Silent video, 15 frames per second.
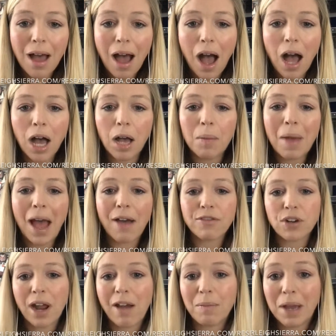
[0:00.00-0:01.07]

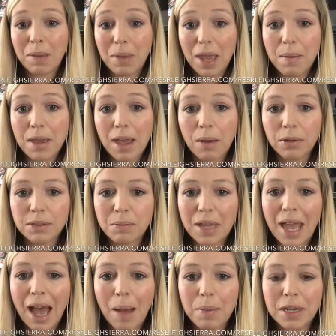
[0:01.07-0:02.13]
After I have my baby, I will be
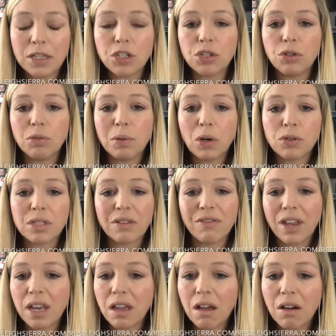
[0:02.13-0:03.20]
happy to post a
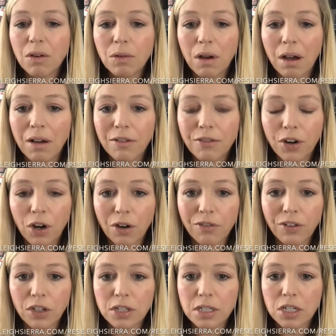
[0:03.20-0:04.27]
video of her
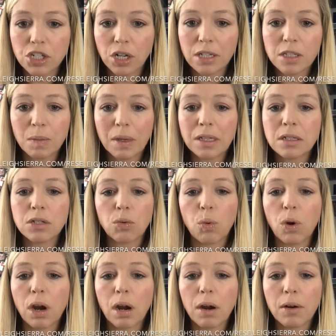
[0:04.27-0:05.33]
first adjustment,
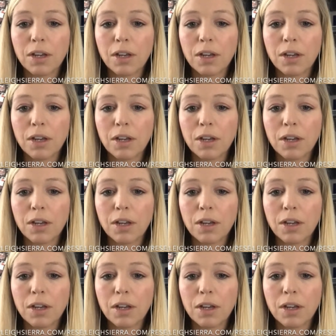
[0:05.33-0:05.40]
or,